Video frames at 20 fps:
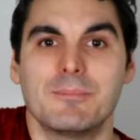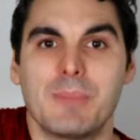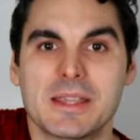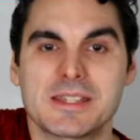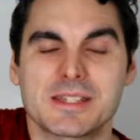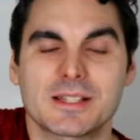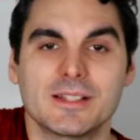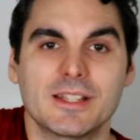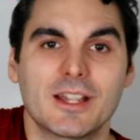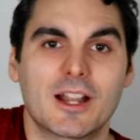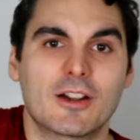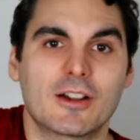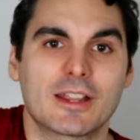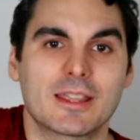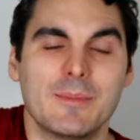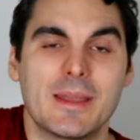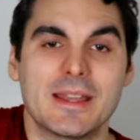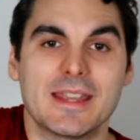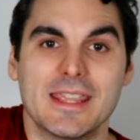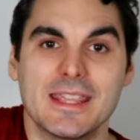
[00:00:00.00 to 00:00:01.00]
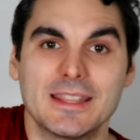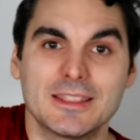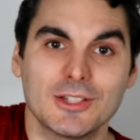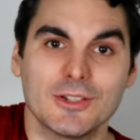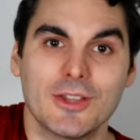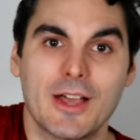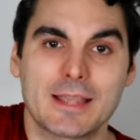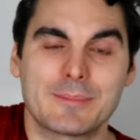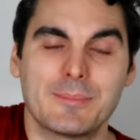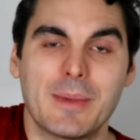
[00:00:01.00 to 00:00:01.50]
Basically, I recommend you hit the
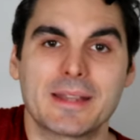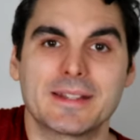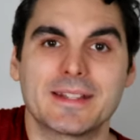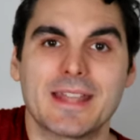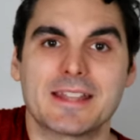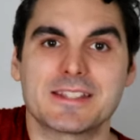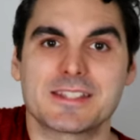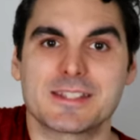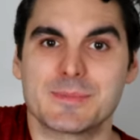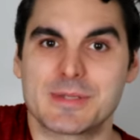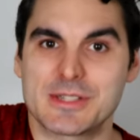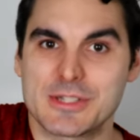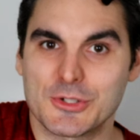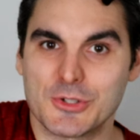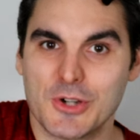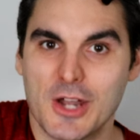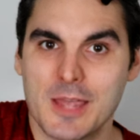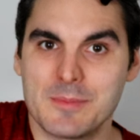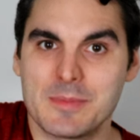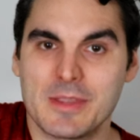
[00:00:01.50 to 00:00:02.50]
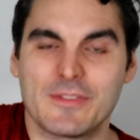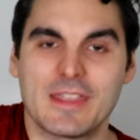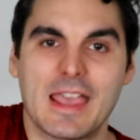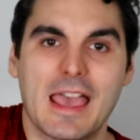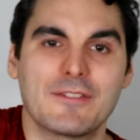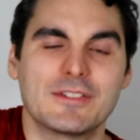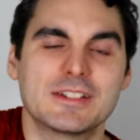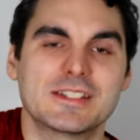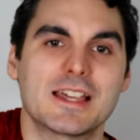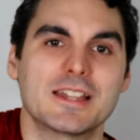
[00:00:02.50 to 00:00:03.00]
like button and subscribe if you
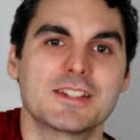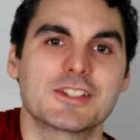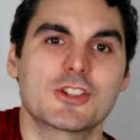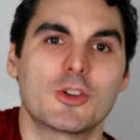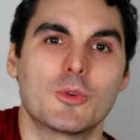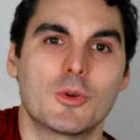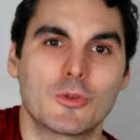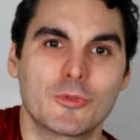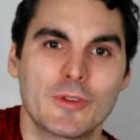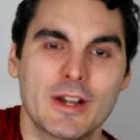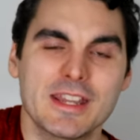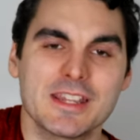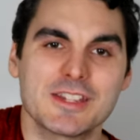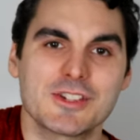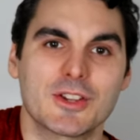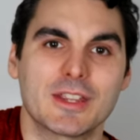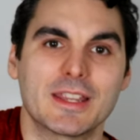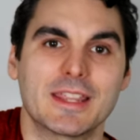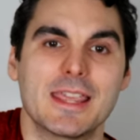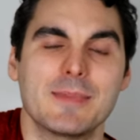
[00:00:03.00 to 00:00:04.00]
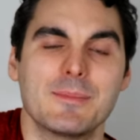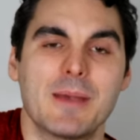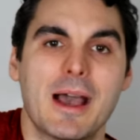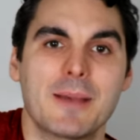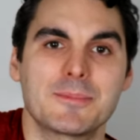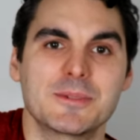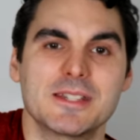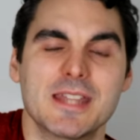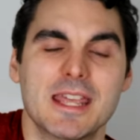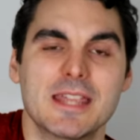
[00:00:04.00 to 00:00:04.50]
haven't done so already so you can keep
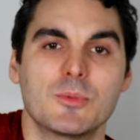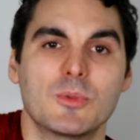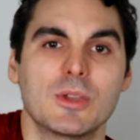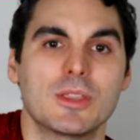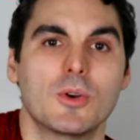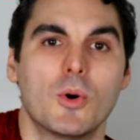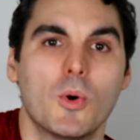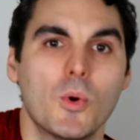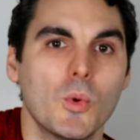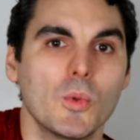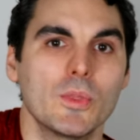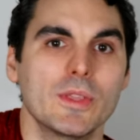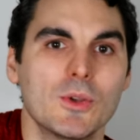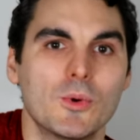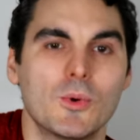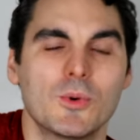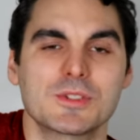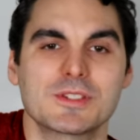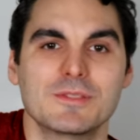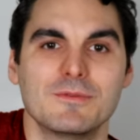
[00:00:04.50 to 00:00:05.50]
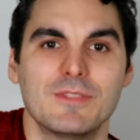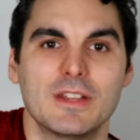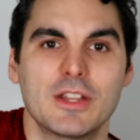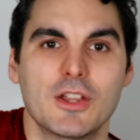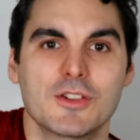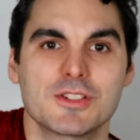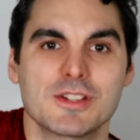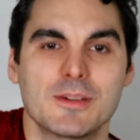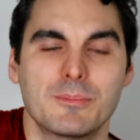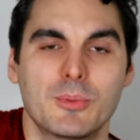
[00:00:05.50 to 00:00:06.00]
up to date with all the awesome
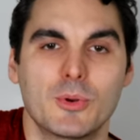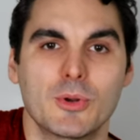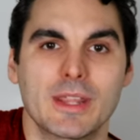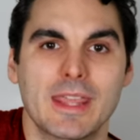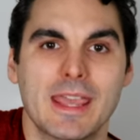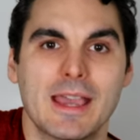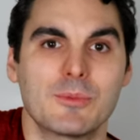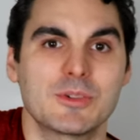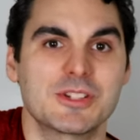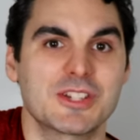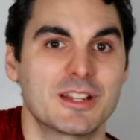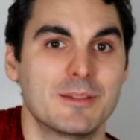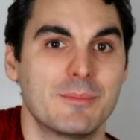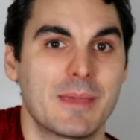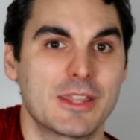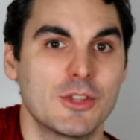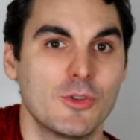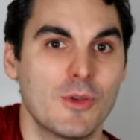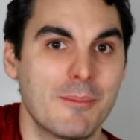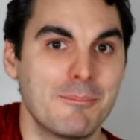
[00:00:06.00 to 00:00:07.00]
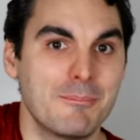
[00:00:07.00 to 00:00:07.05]
videos I'm putting out, which are gonna make you a